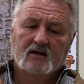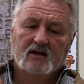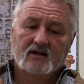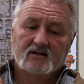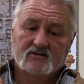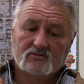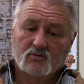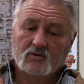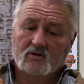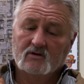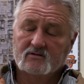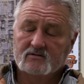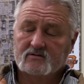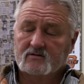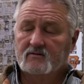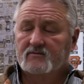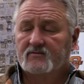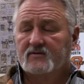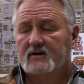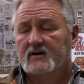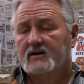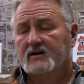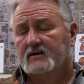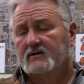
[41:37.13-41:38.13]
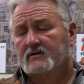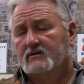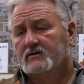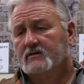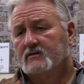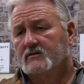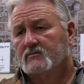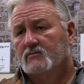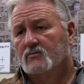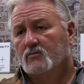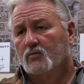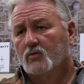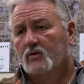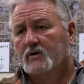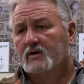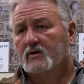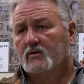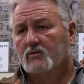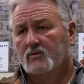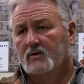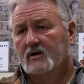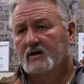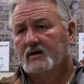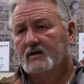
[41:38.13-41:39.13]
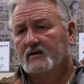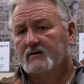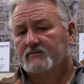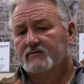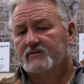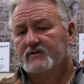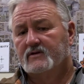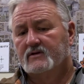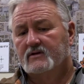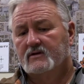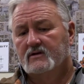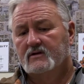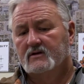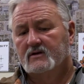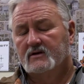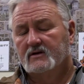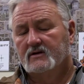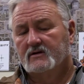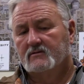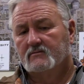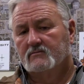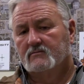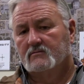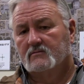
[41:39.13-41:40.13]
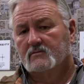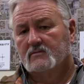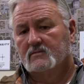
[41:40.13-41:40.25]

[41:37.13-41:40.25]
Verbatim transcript: as well as the fact that we don't have the